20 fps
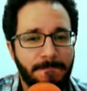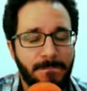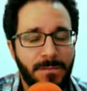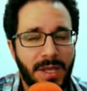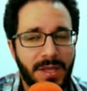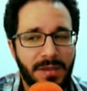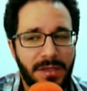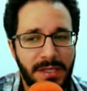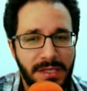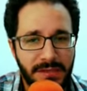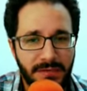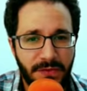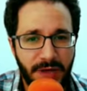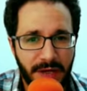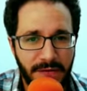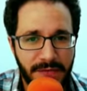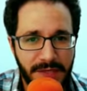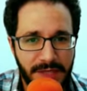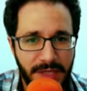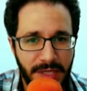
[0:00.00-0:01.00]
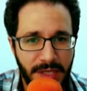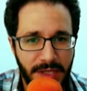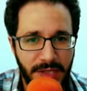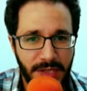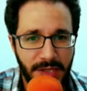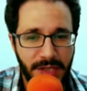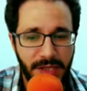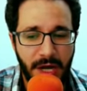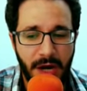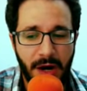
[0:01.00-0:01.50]
these five
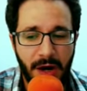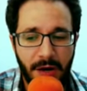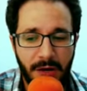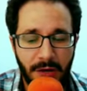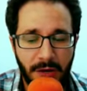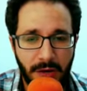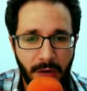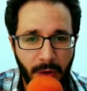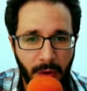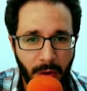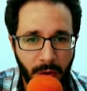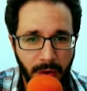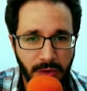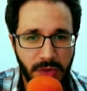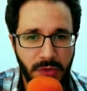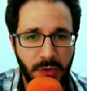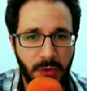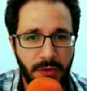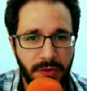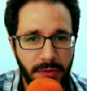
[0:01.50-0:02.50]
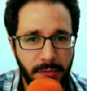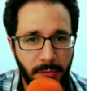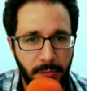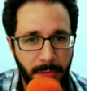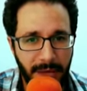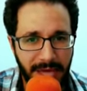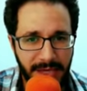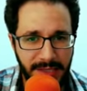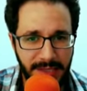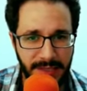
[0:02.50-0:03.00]
stages are also the
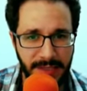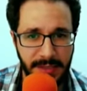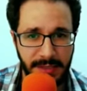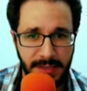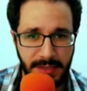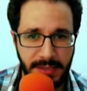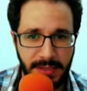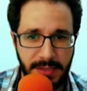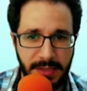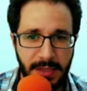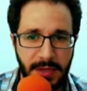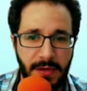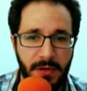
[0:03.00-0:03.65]
basis